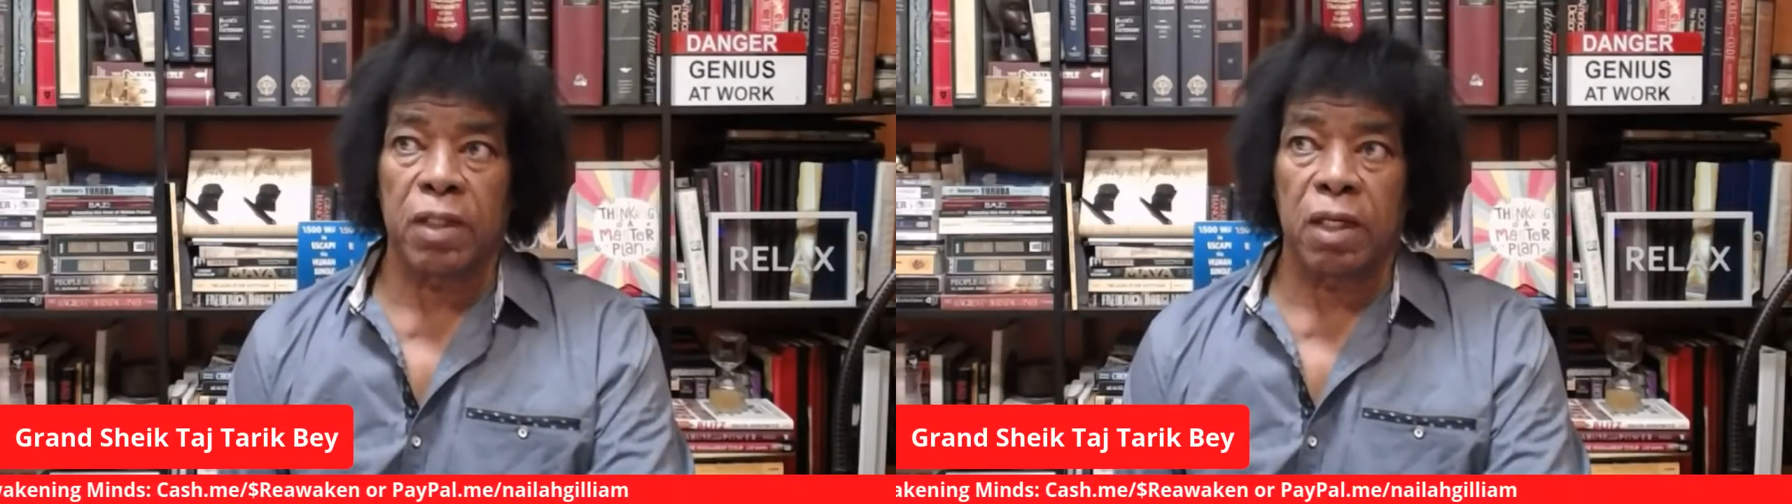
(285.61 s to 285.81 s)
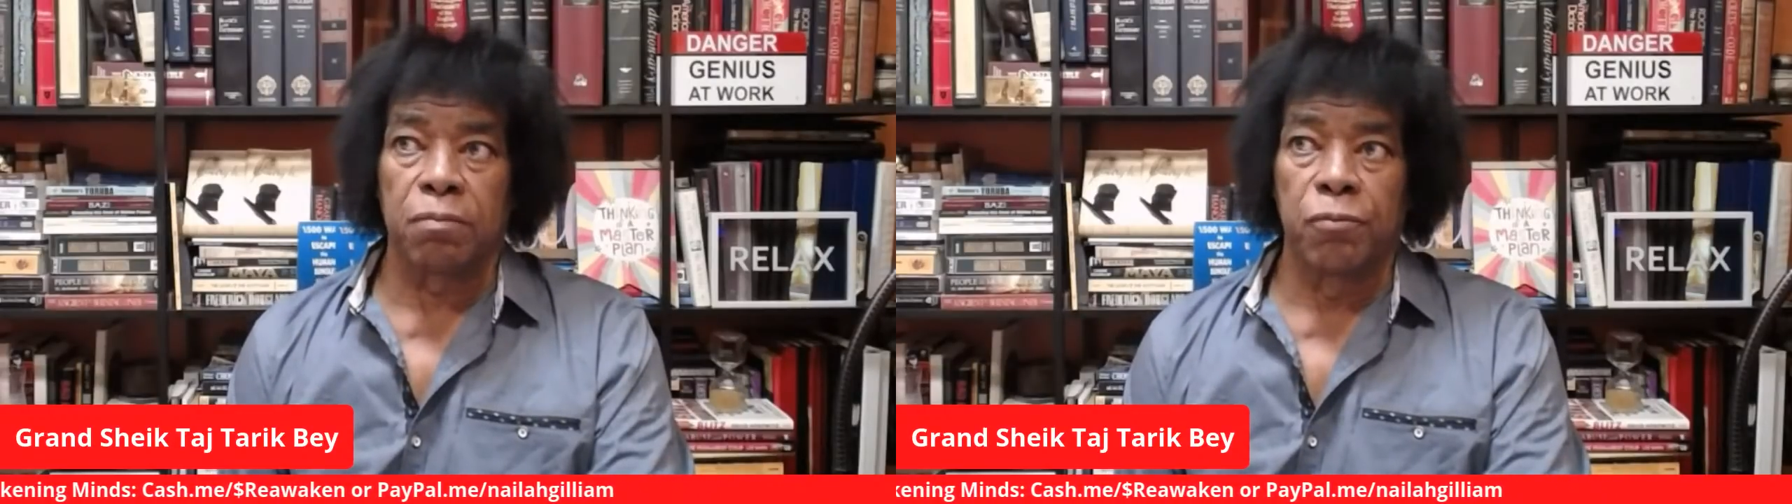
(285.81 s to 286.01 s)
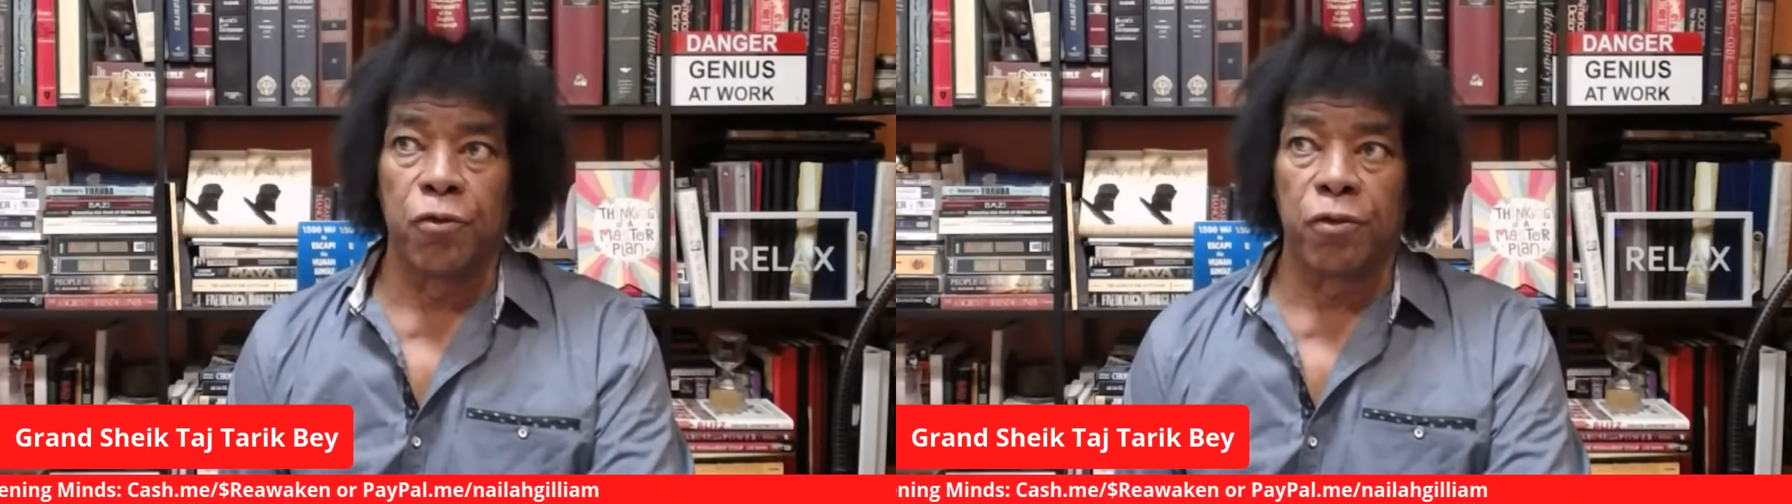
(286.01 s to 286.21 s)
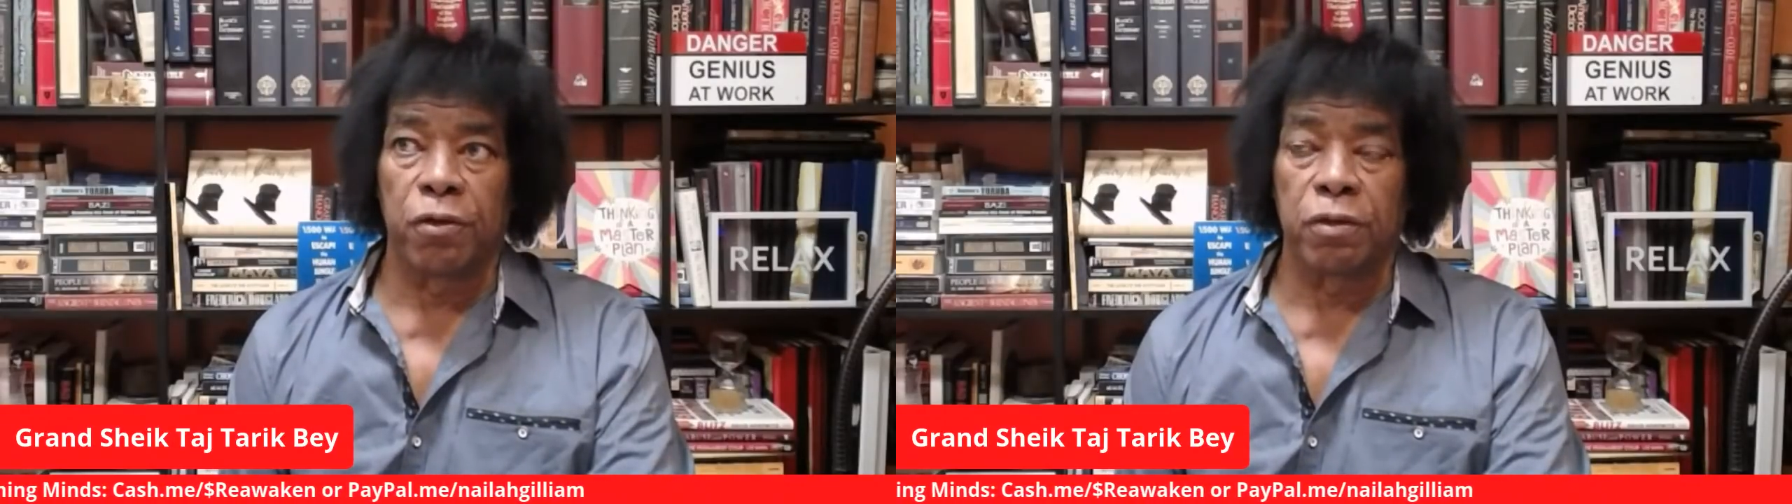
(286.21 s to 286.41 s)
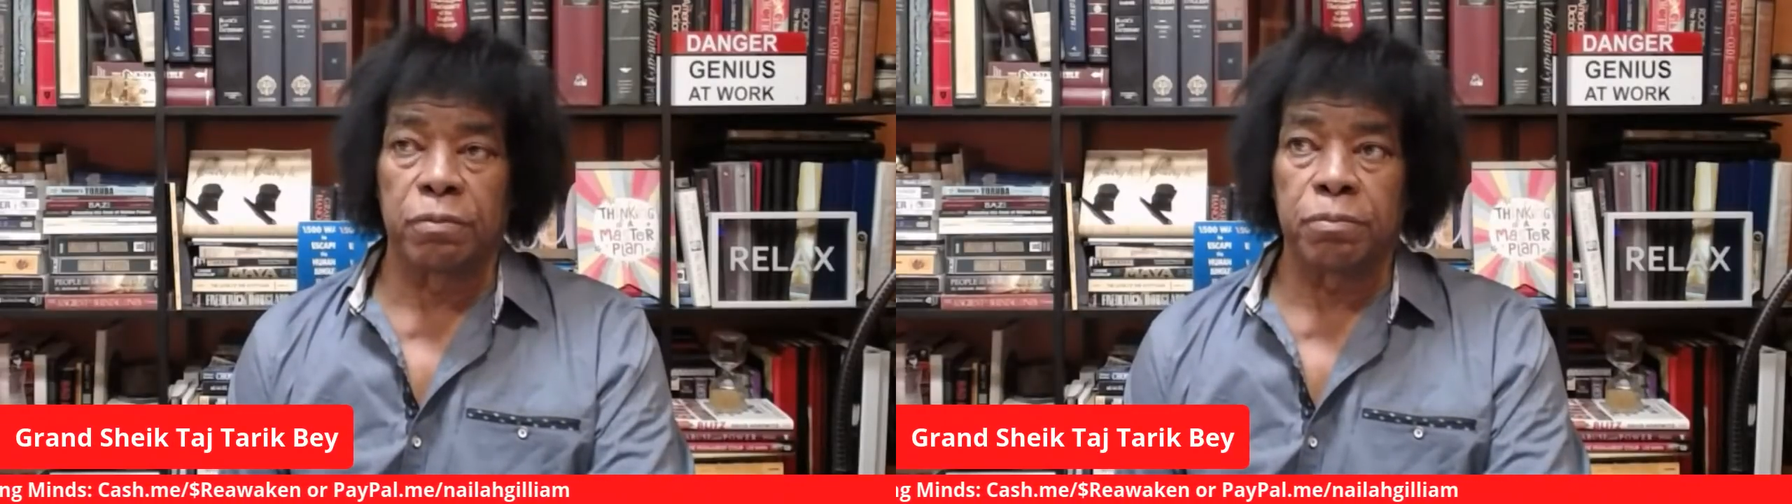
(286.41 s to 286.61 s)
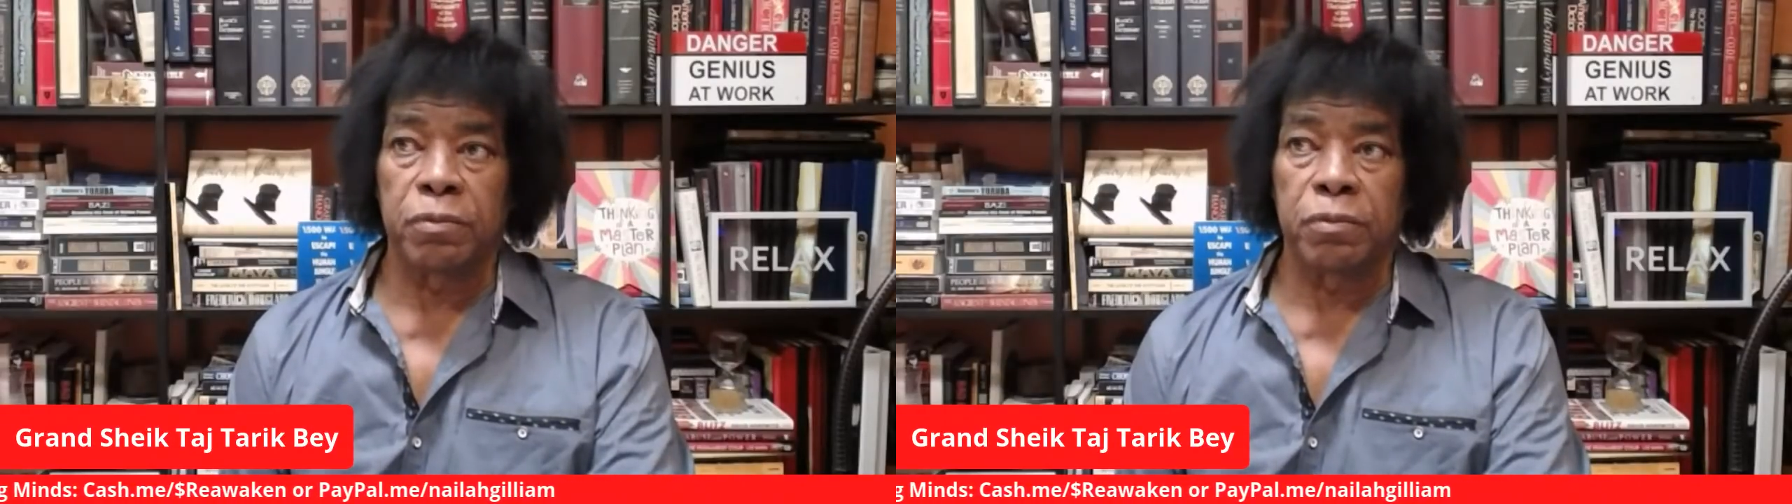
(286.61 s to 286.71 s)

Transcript: and more